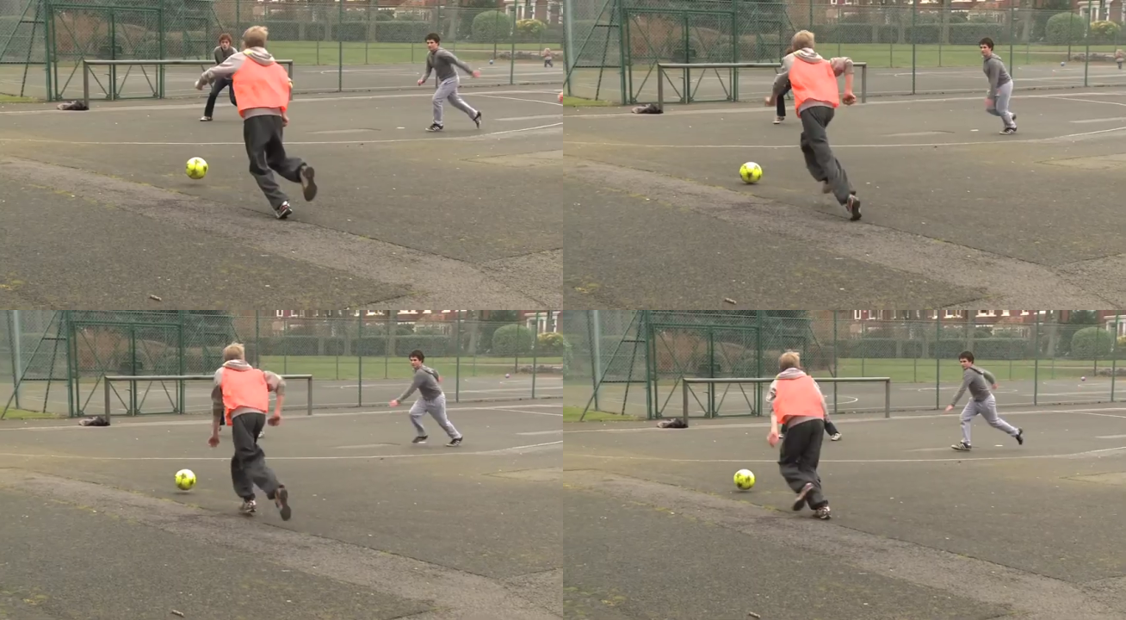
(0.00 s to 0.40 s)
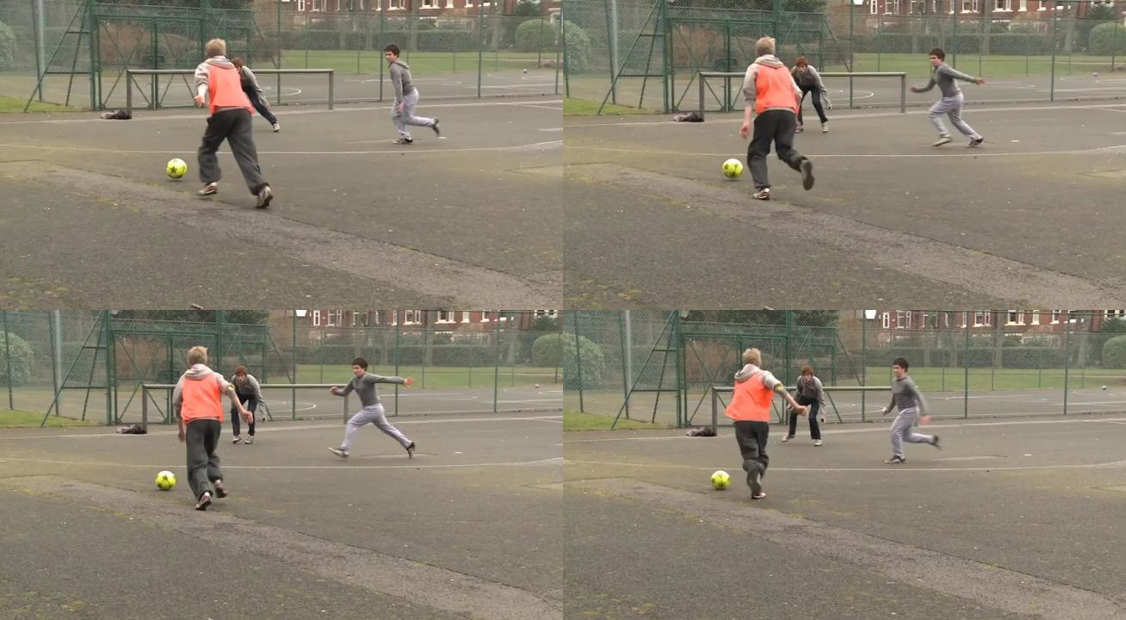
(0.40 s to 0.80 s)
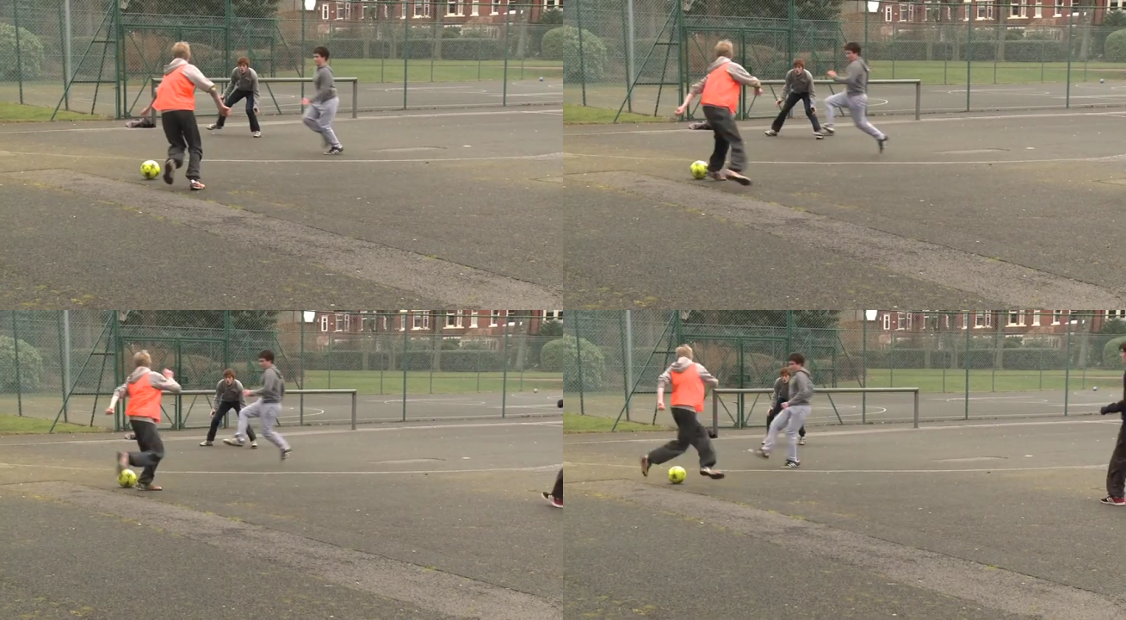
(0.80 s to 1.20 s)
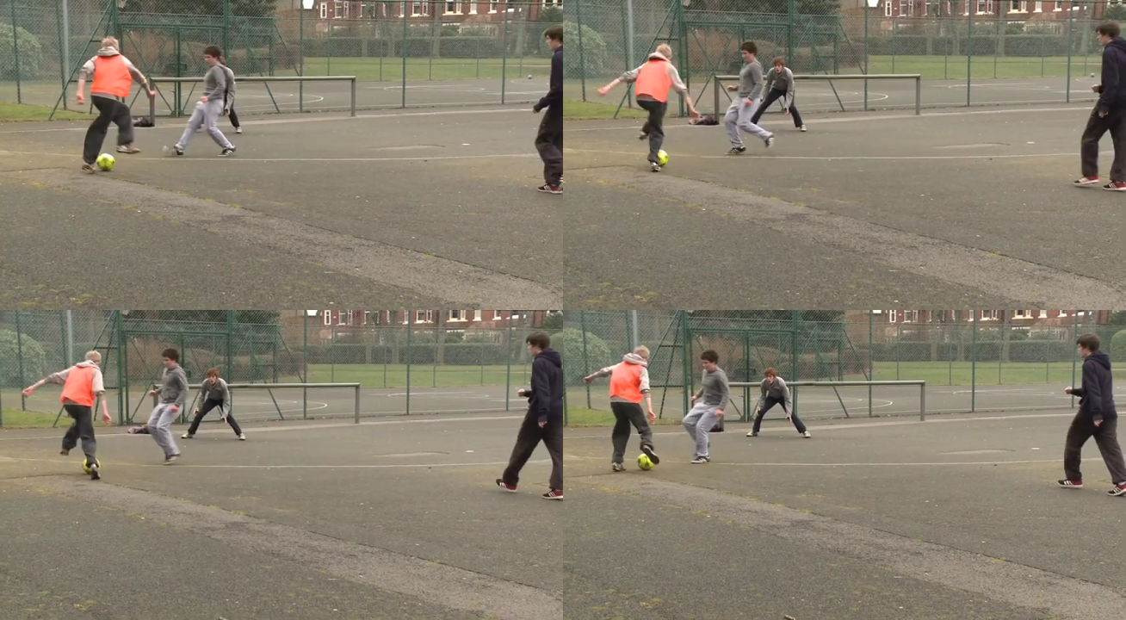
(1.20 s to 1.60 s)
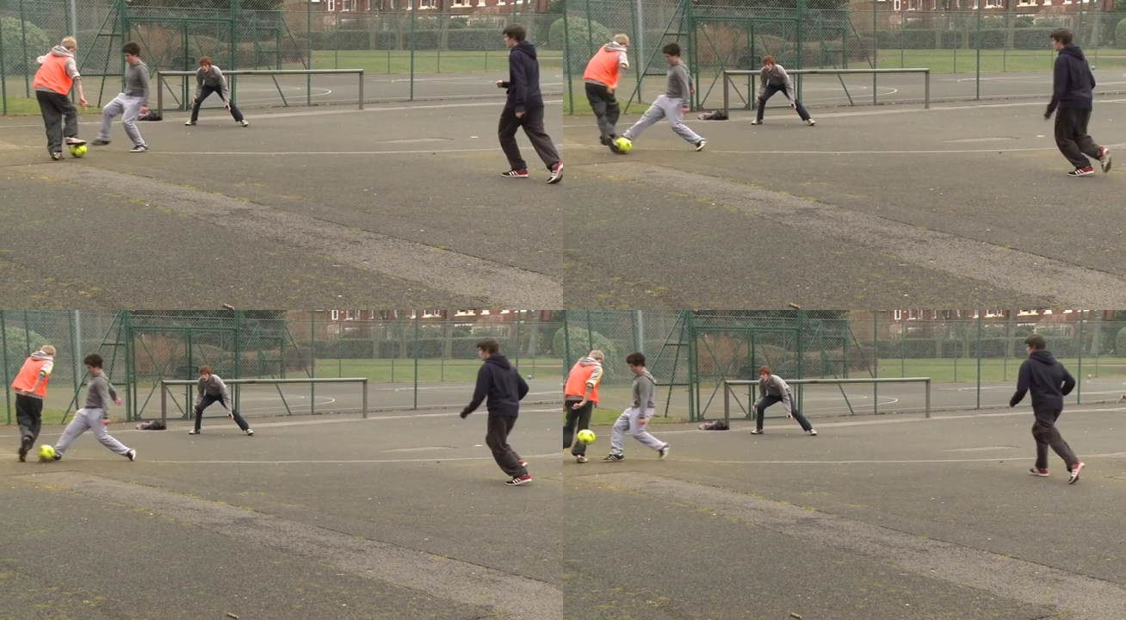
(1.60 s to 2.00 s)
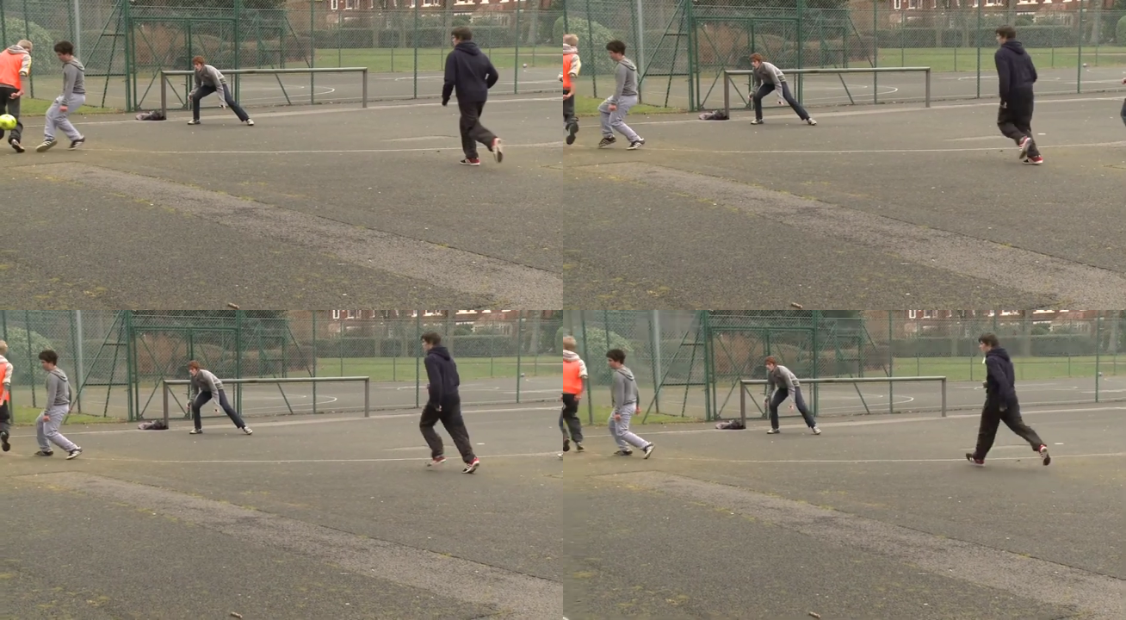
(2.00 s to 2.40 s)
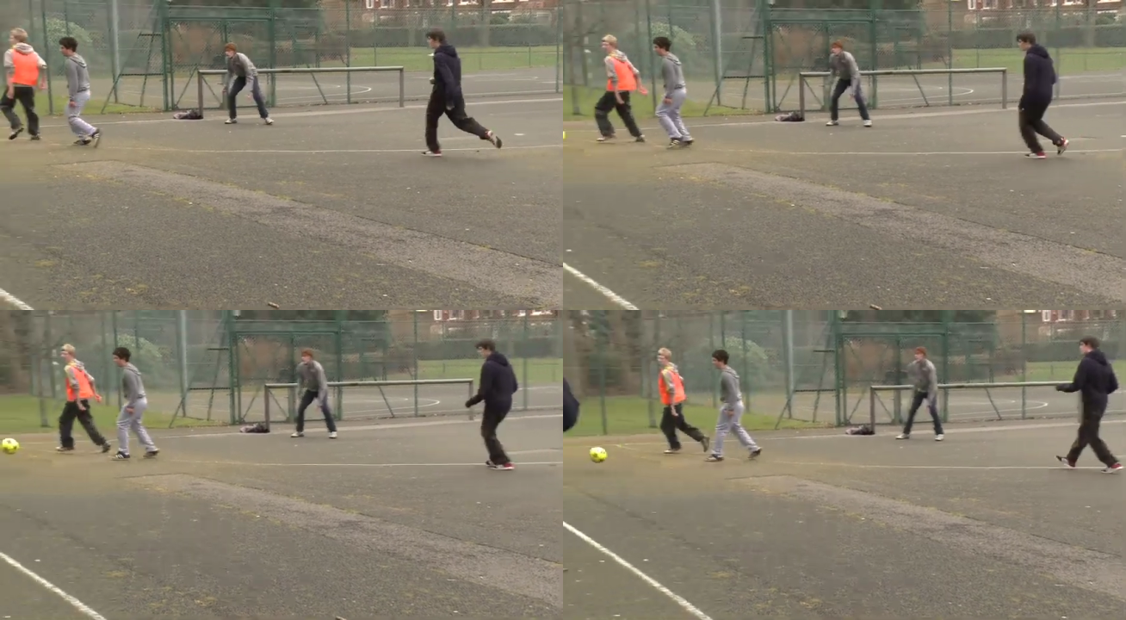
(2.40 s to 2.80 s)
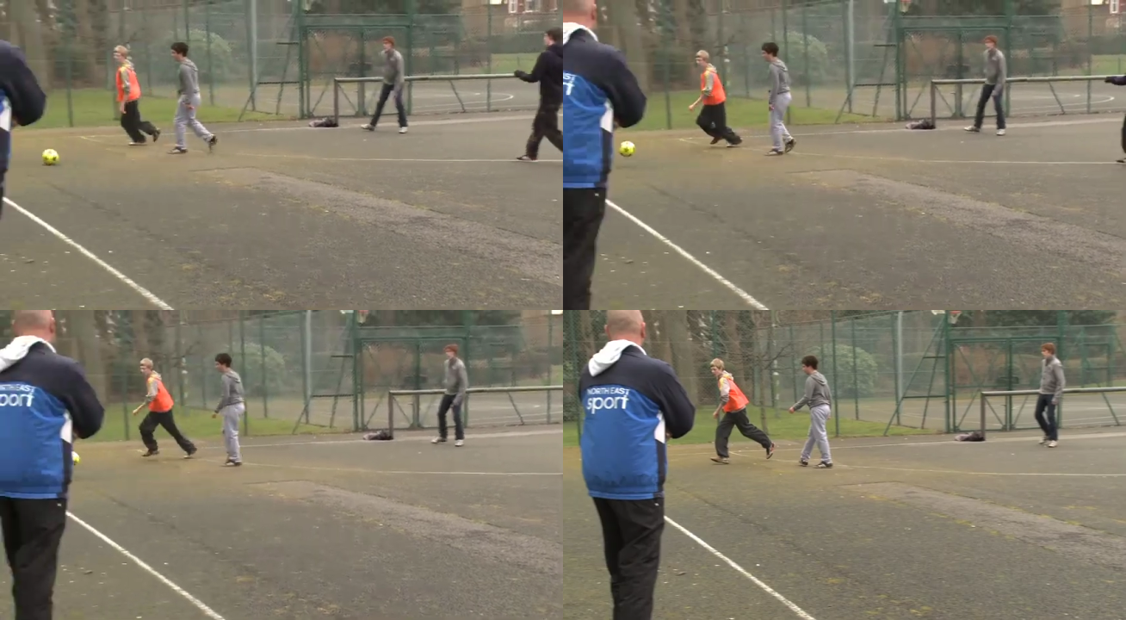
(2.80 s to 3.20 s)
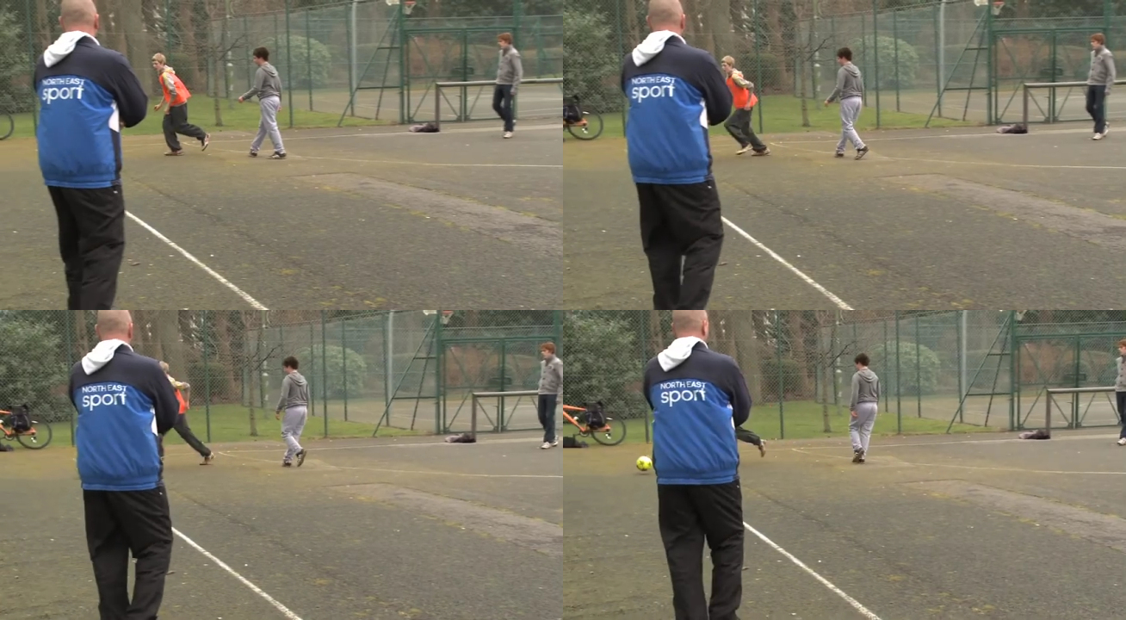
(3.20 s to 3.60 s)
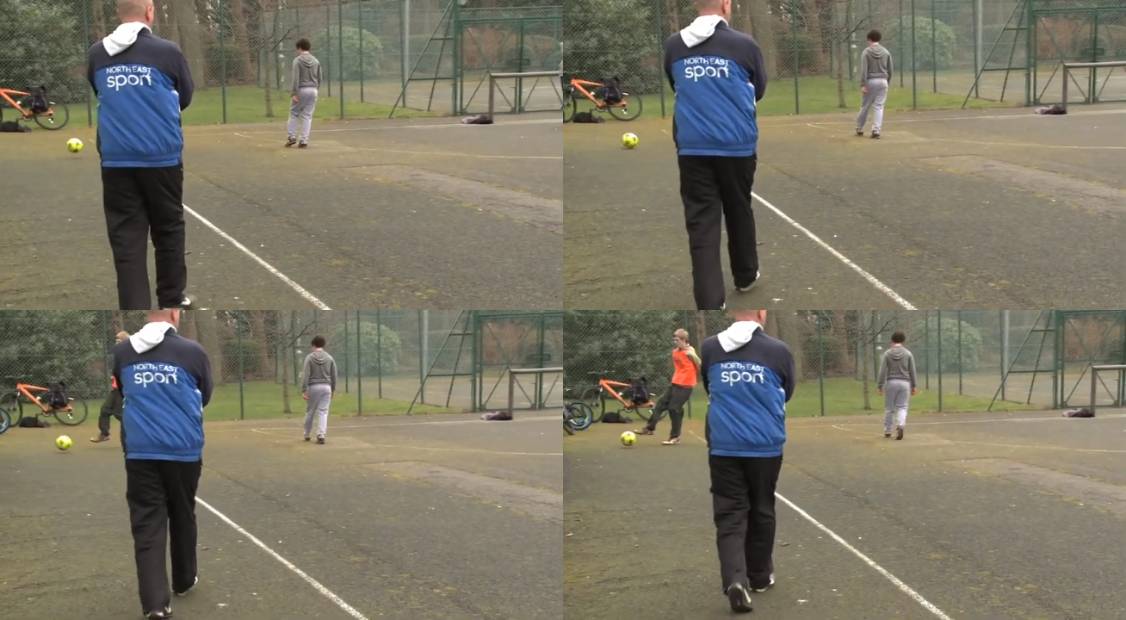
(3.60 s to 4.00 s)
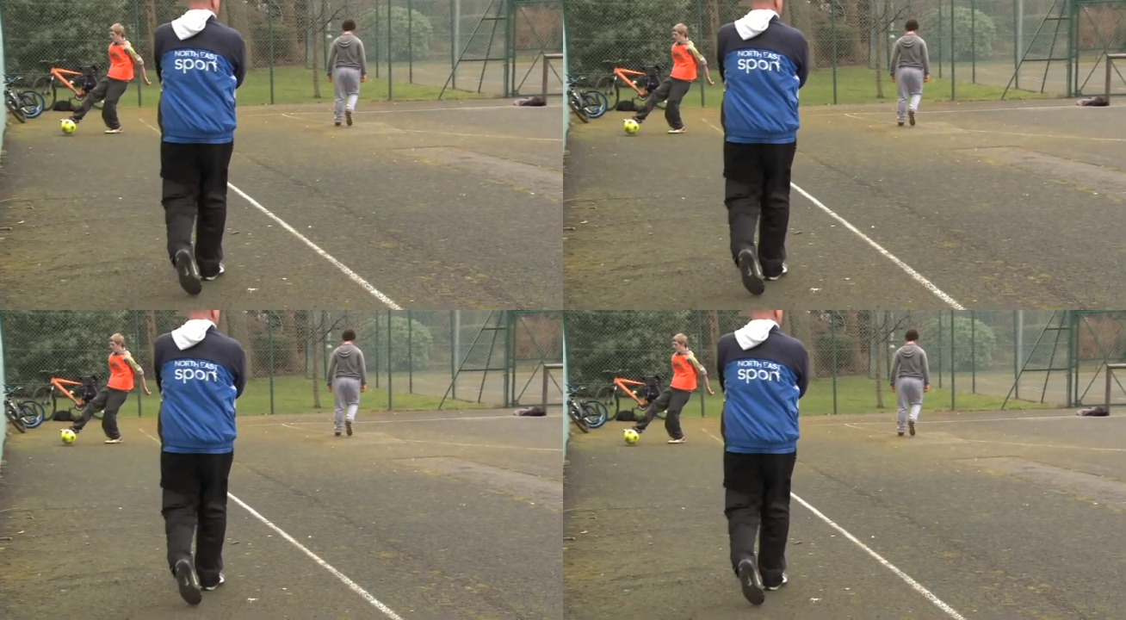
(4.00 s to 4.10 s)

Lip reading: No face is visible, so there are no lips to read.